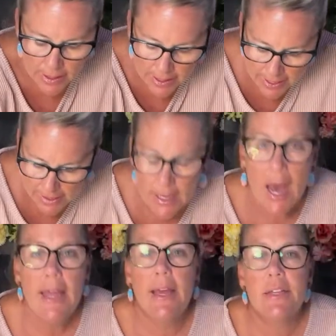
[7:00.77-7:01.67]
And
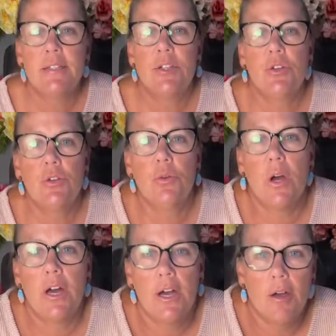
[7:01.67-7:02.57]
I like
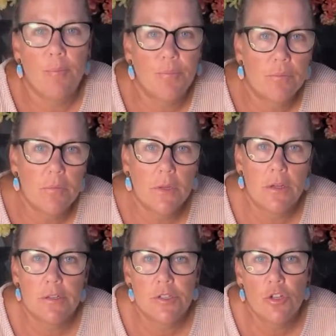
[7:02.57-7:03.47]

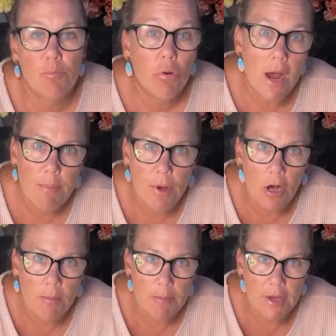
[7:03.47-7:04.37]
to prep all
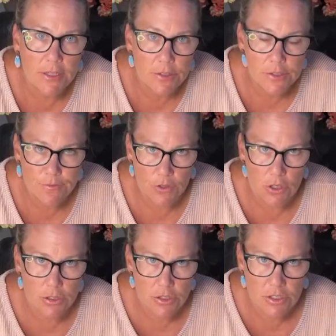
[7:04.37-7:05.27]
my petals
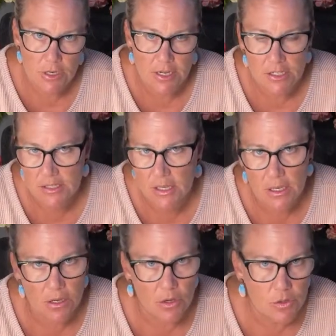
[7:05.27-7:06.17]
first. I just think
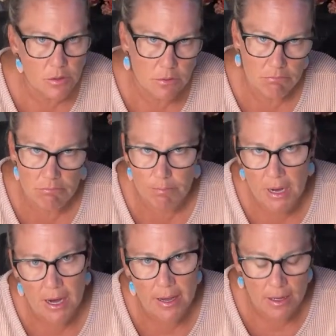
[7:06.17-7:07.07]
it goes
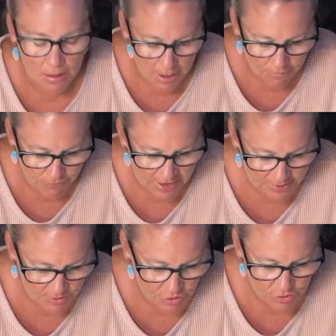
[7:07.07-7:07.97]
by a lot faster.